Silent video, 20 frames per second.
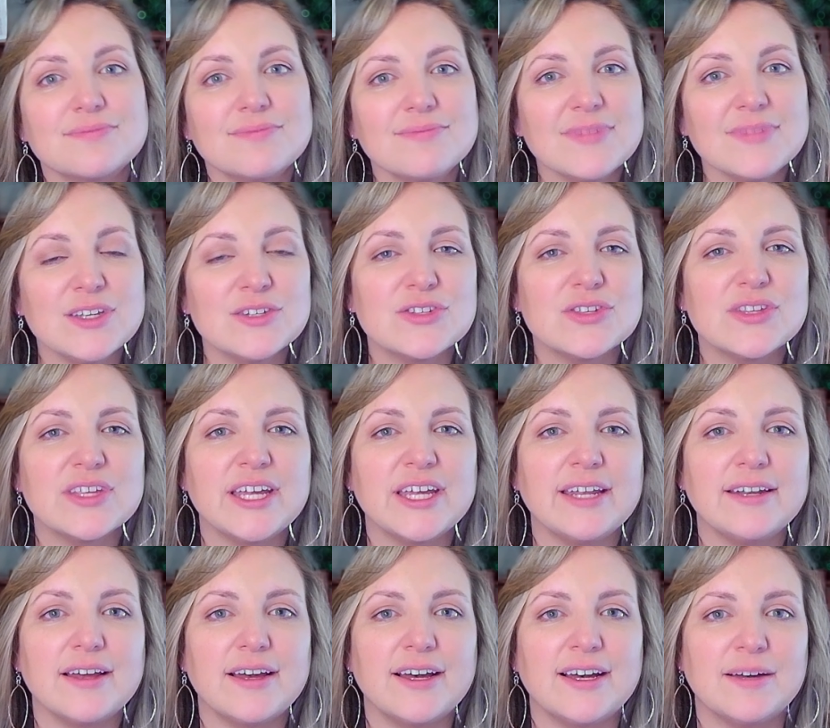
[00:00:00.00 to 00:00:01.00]
so
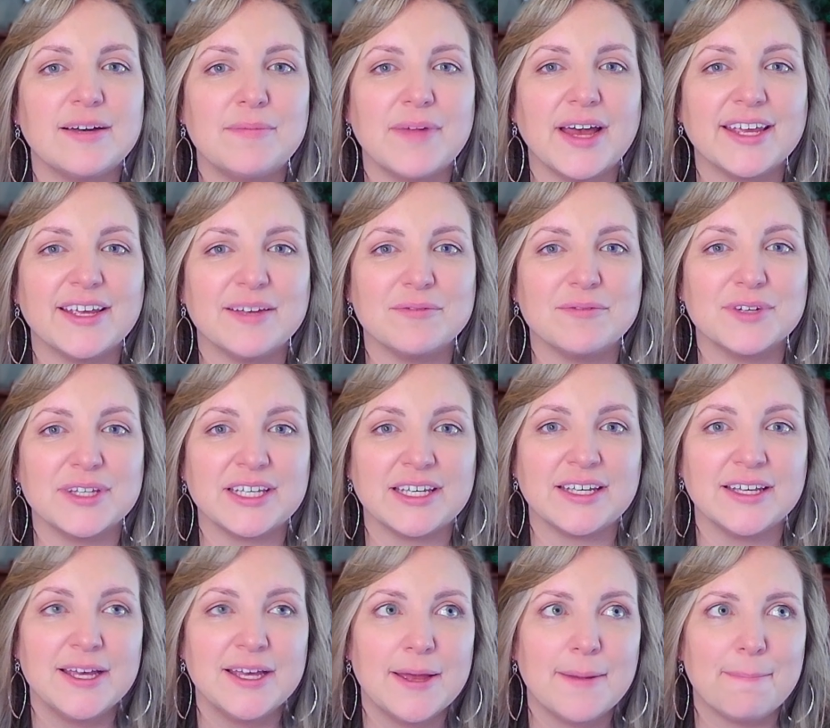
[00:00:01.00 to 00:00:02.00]
that I can
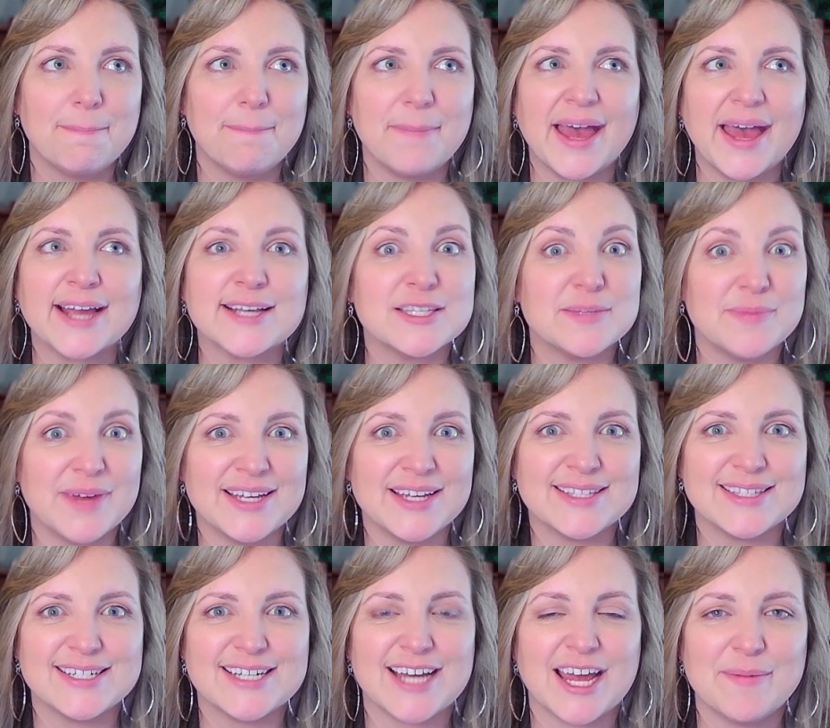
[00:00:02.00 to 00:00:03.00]
really maximize
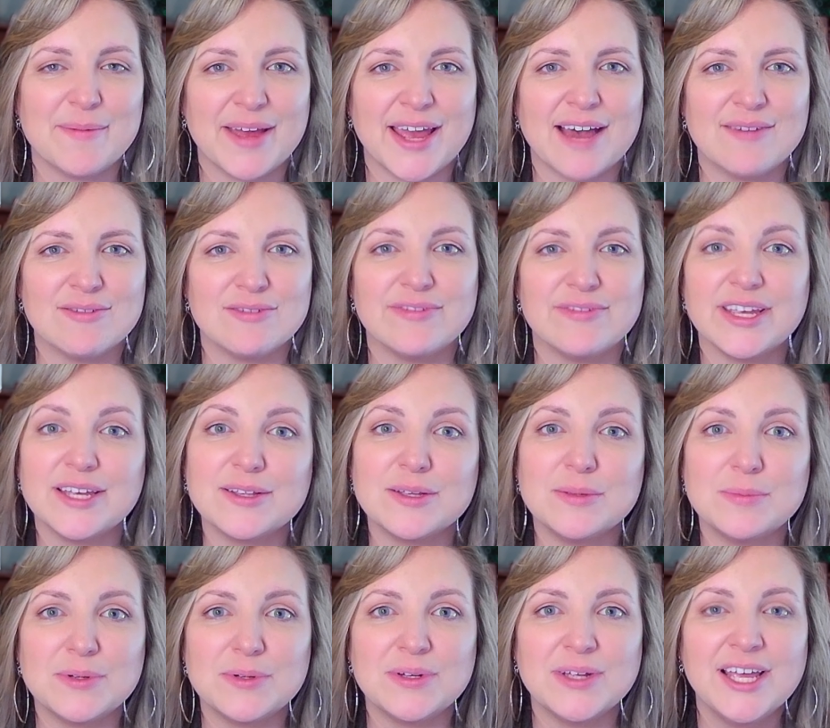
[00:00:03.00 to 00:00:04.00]
the time I have
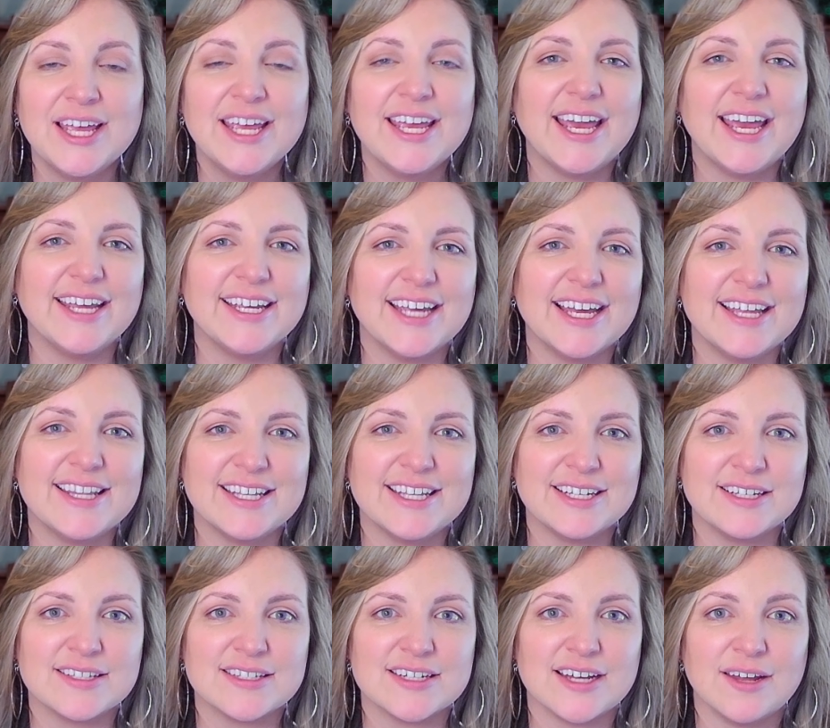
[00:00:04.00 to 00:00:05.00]
available and get
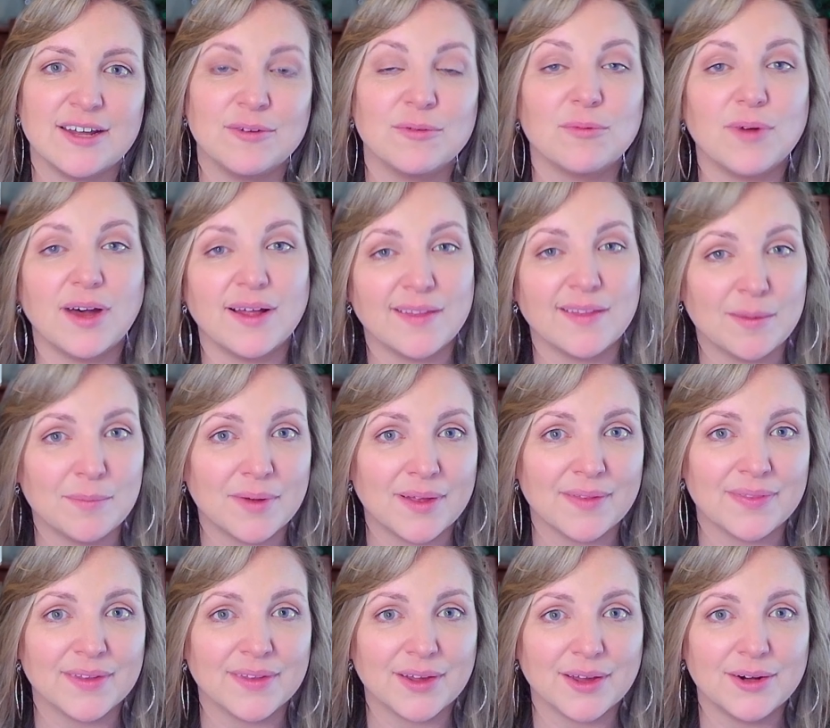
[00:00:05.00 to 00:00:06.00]
things done while I'm
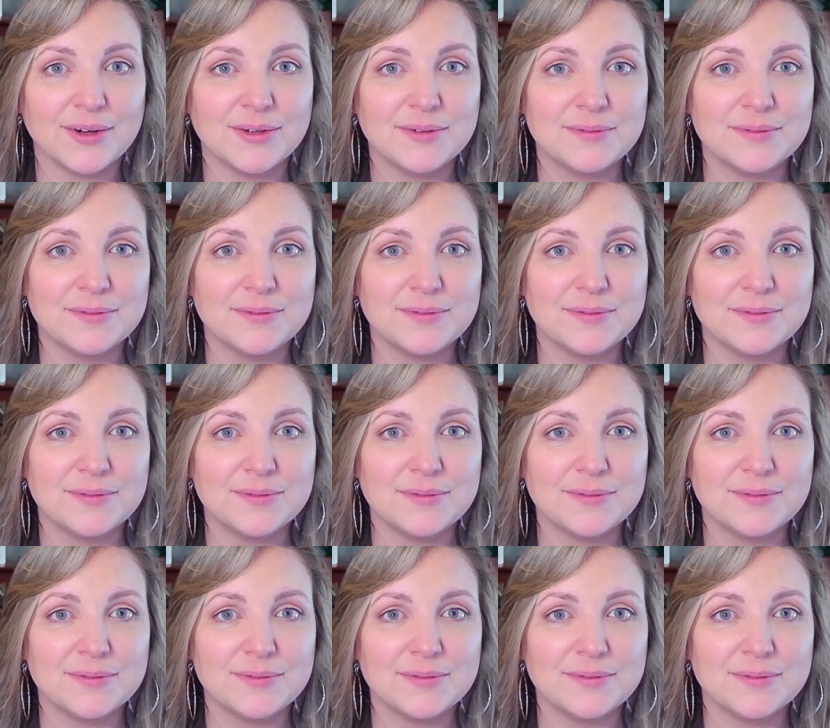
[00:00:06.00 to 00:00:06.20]
on the go.